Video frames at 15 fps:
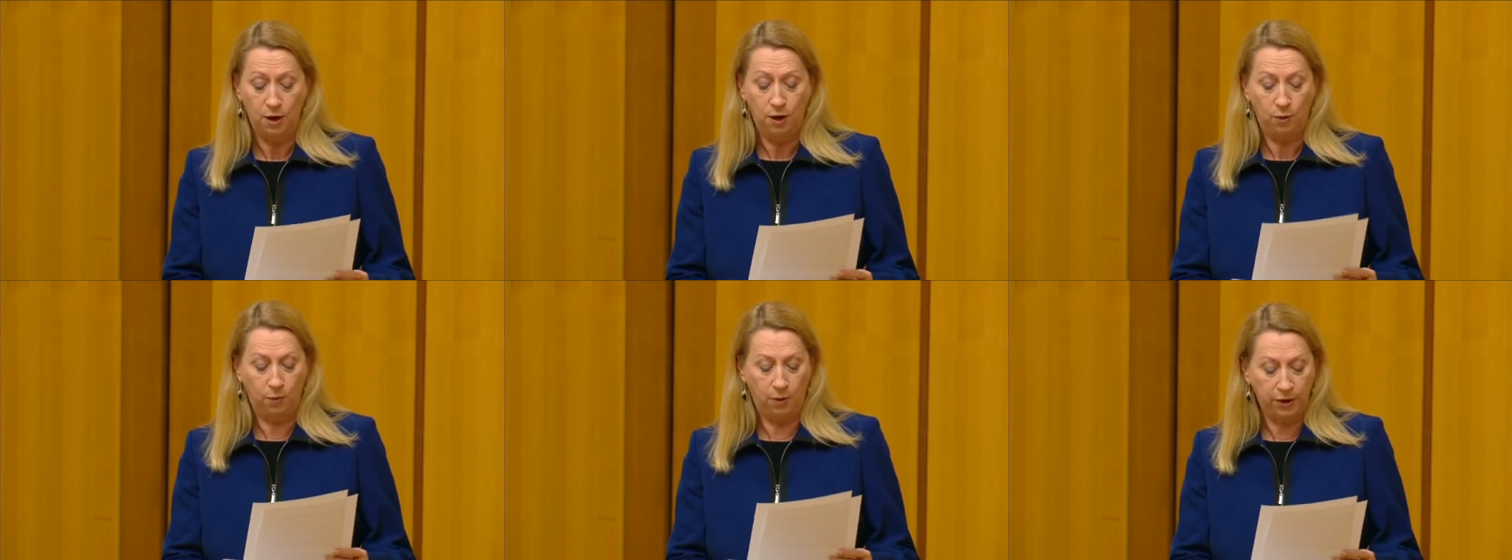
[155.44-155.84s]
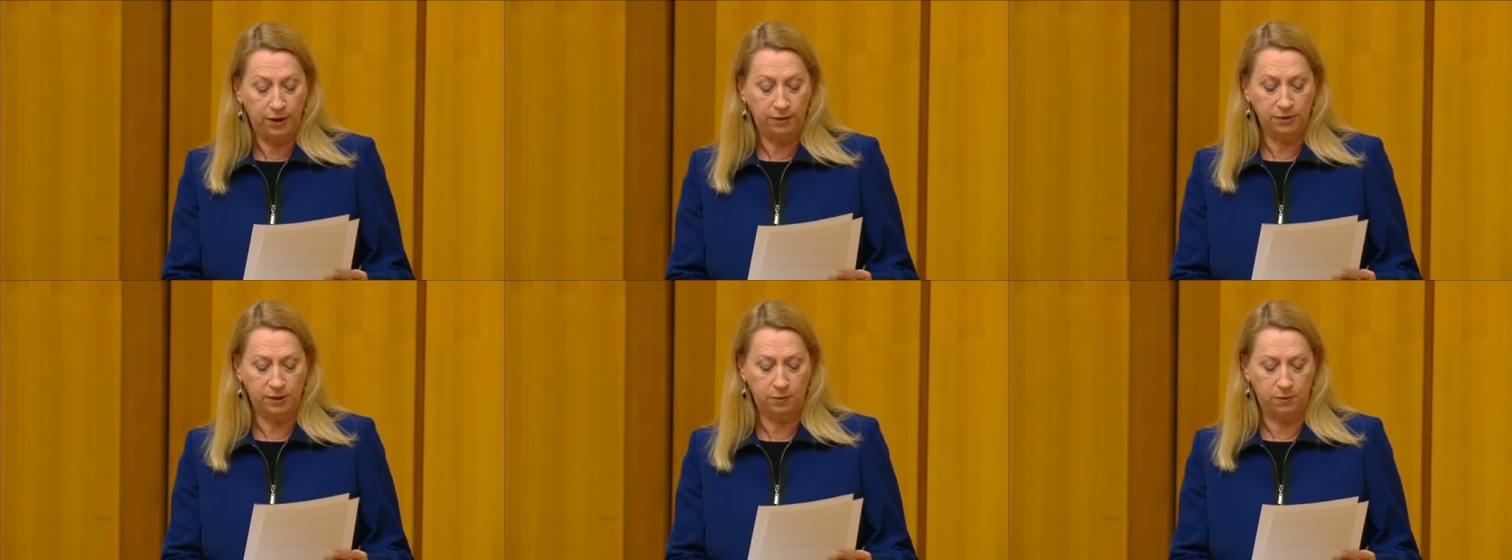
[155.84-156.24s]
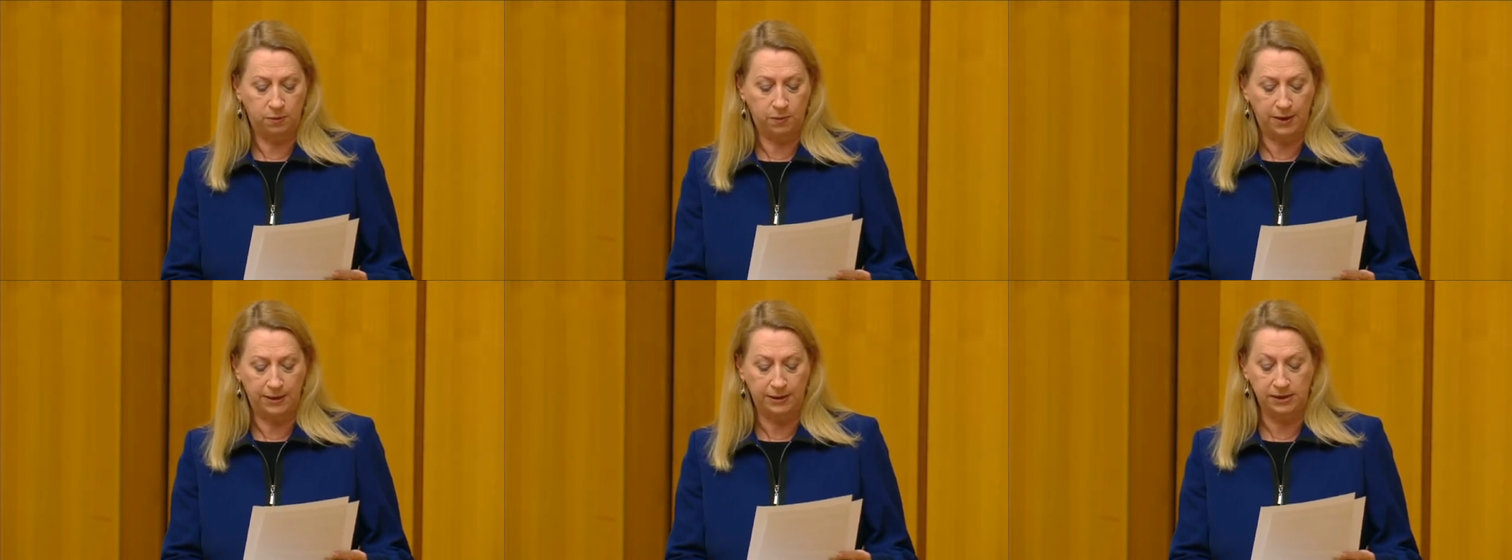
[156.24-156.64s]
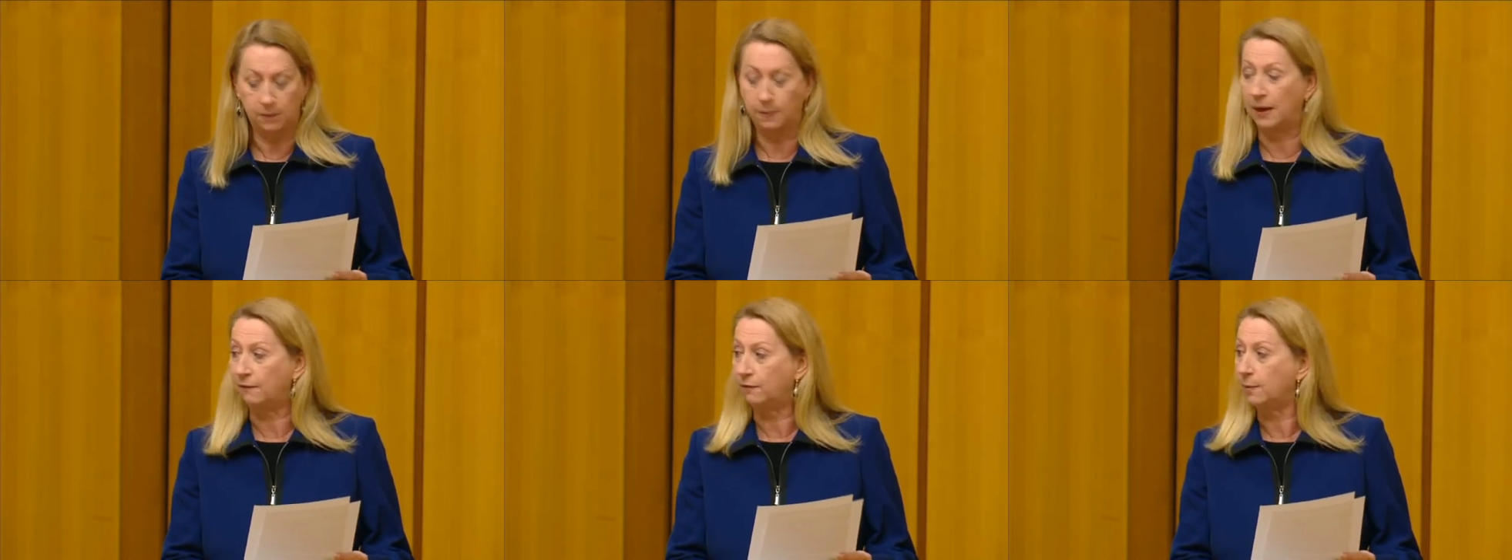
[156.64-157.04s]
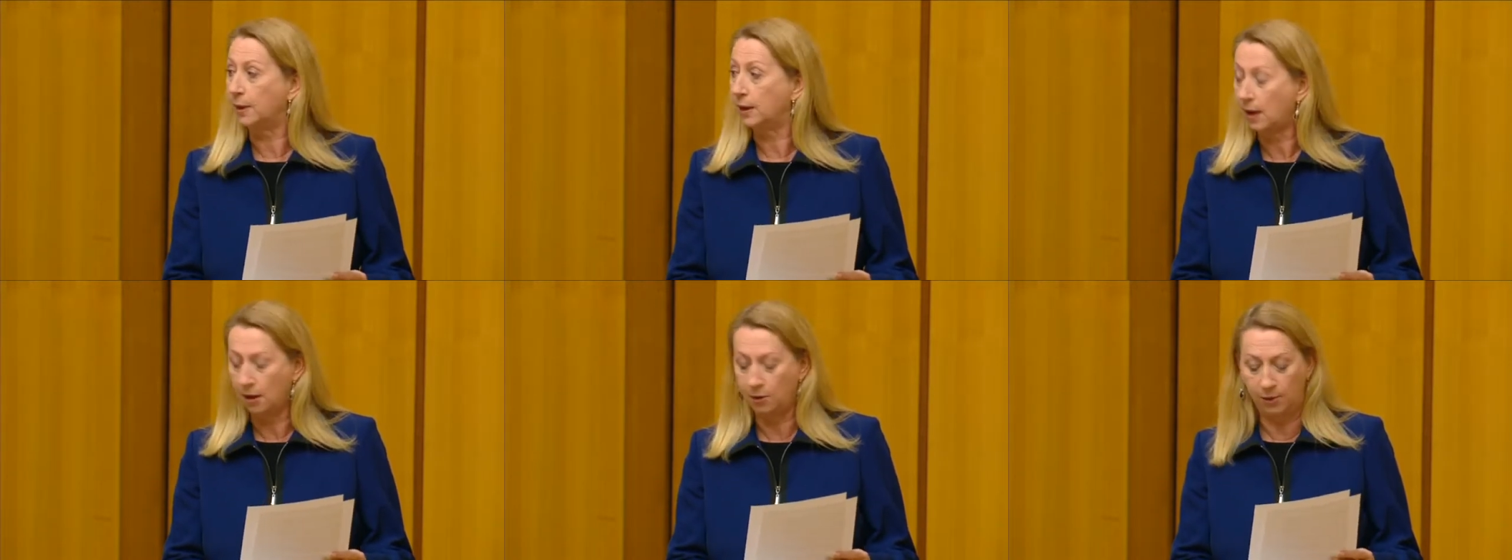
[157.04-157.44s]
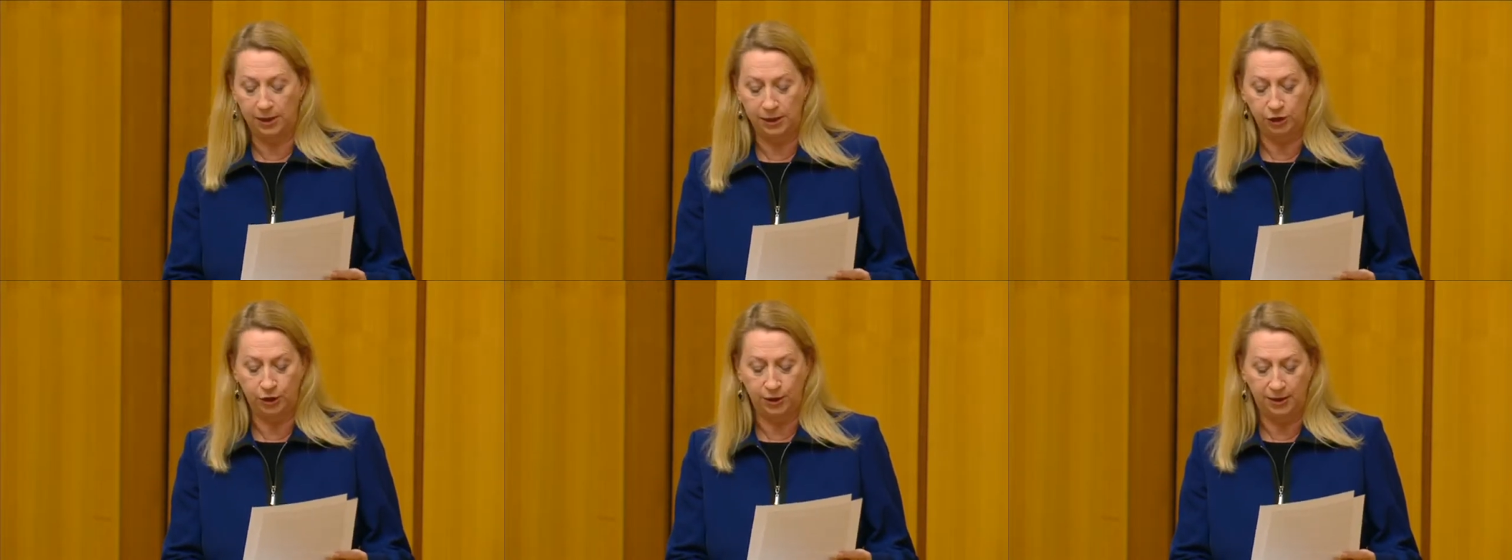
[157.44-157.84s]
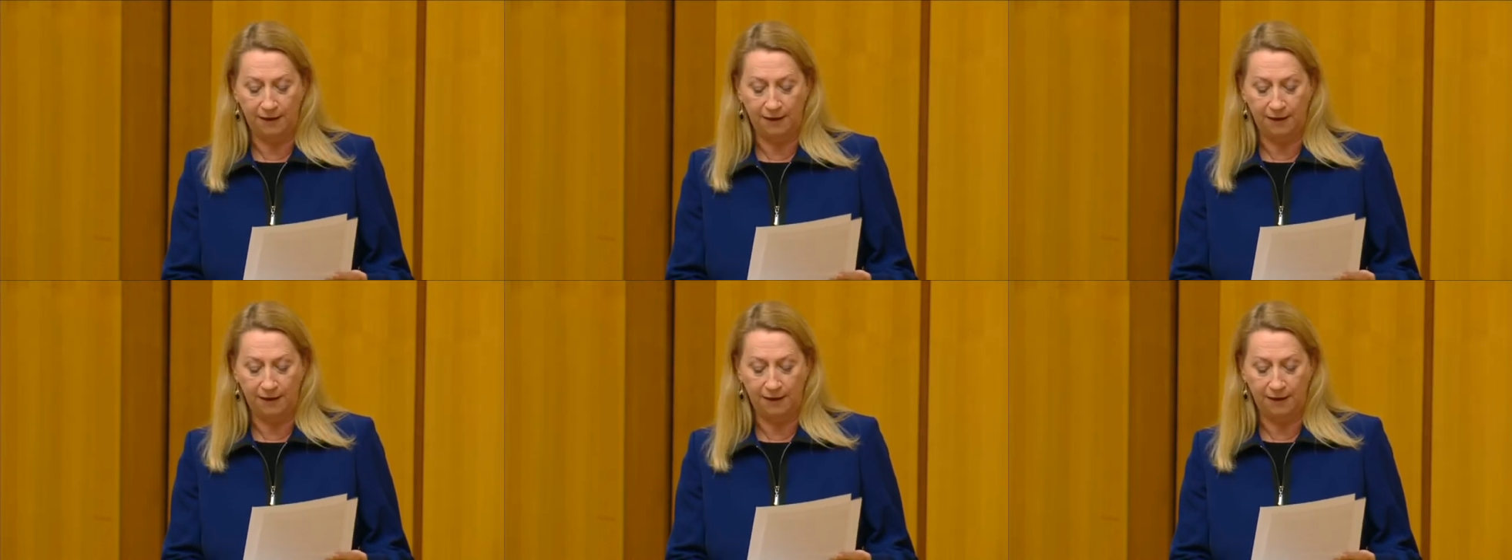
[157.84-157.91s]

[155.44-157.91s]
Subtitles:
What else would one expect from a coalition